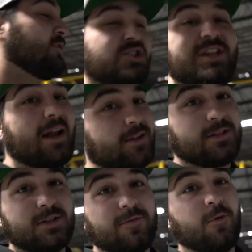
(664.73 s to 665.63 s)
shout out to
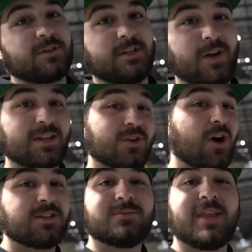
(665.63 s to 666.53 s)
Turn 14. You guys are
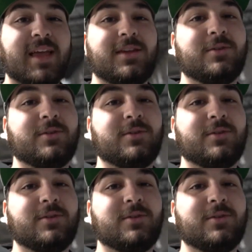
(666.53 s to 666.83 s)
awesome. Thank you.